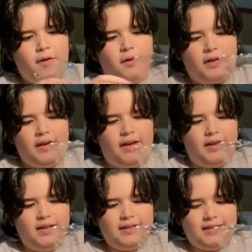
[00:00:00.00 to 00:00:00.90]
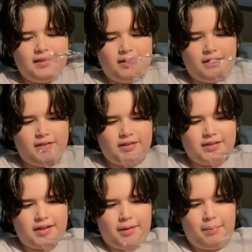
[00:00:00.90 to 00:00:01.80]
Okay, so
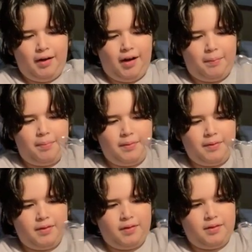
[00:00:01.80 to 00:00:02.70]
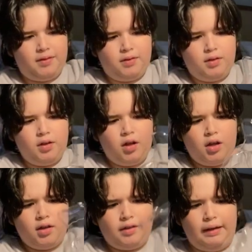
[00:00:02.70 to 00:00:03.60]
what should I call?
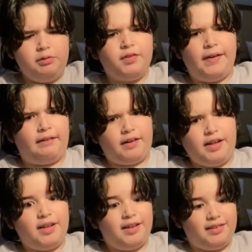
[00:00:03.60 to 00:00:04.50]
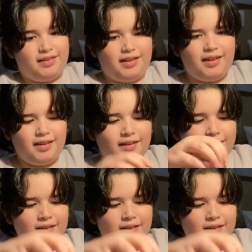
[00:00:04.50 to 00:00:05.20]
That was very easy.